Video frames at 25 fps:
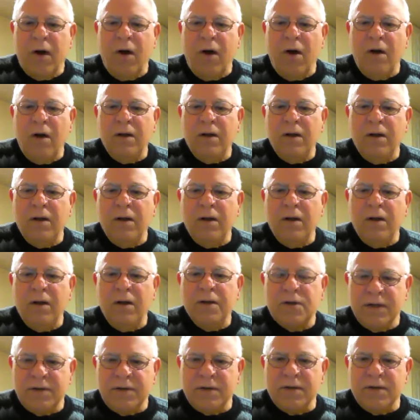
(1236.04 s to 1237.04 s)
We
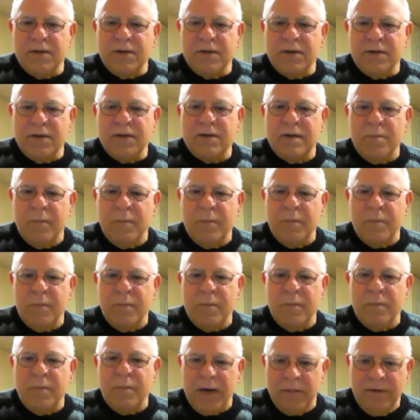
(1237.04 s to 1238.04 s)
call Jesus,
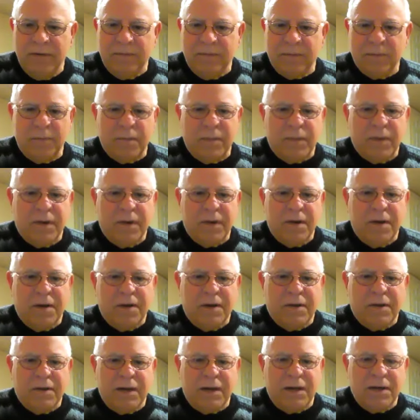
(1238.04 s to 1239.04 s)
the baby,
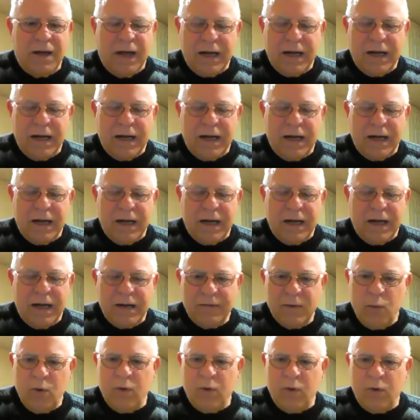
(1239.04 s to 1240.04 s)
the light
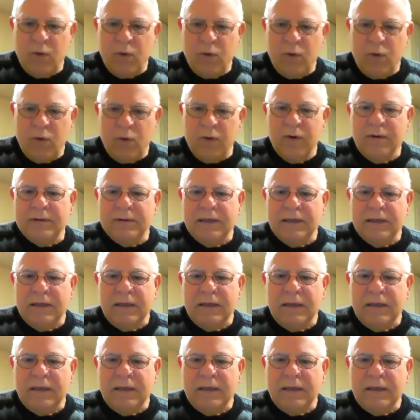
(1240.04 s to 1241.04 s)
of the world.
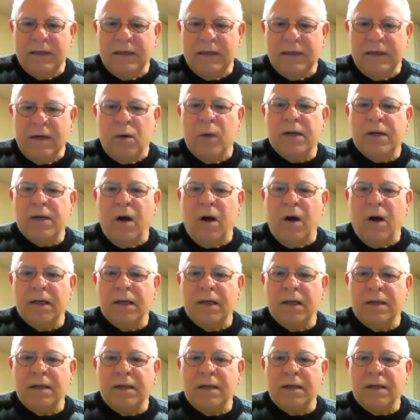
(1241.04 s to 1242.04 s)

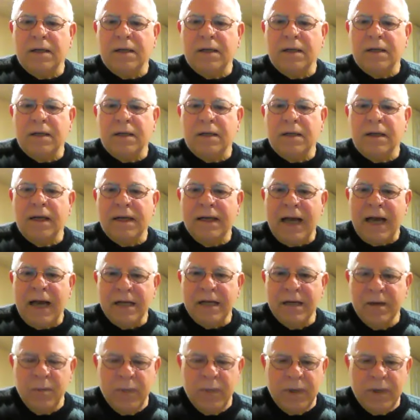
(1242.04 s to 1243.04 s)
We call it
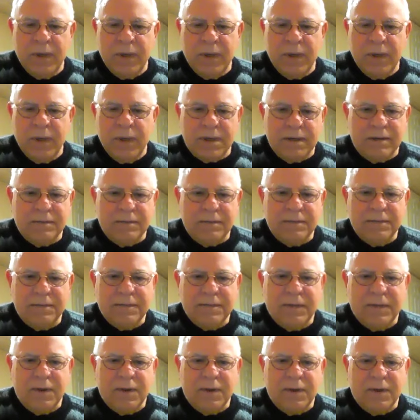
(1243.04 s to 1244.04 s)

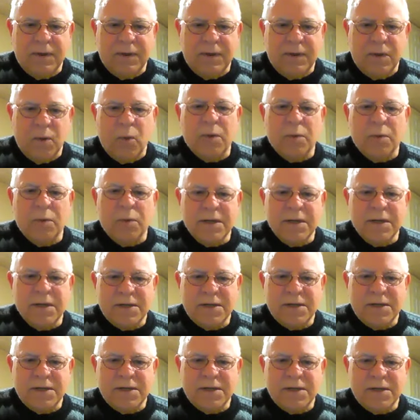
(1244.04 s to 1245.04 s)
enlightenment
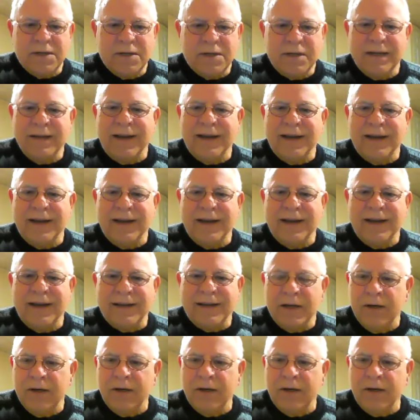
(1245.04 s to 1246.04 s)
when we see
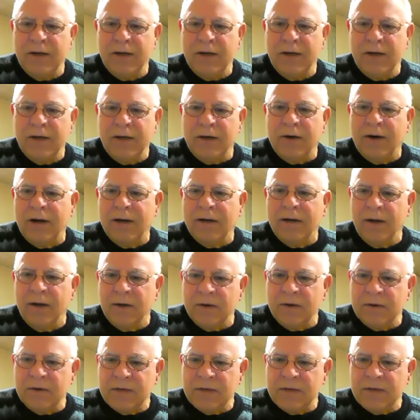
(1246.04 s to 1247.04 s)
and can
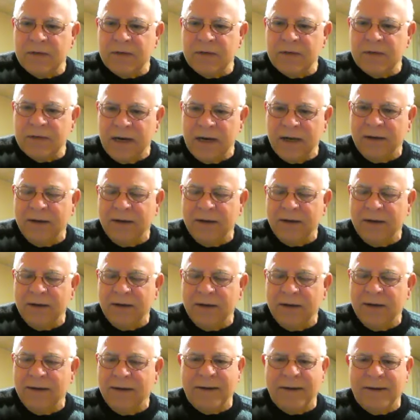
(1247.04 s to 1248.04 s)
hear and
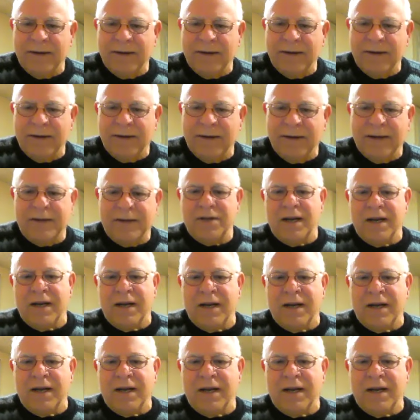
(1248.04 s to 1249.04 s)
understand that
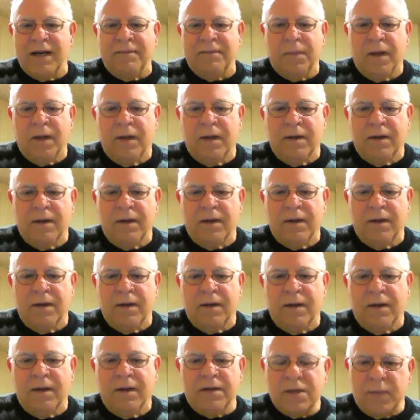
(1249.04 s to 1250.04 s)
this day,
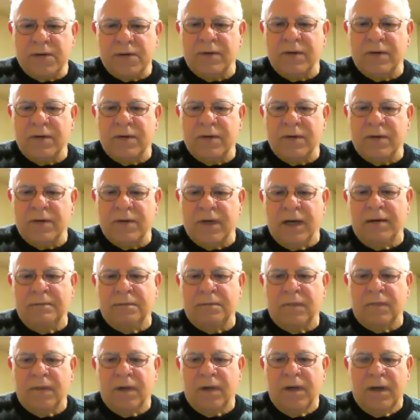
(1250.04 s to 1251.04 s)
this special
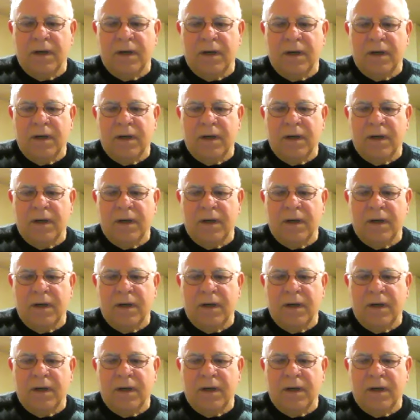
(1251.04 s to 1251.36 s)
day,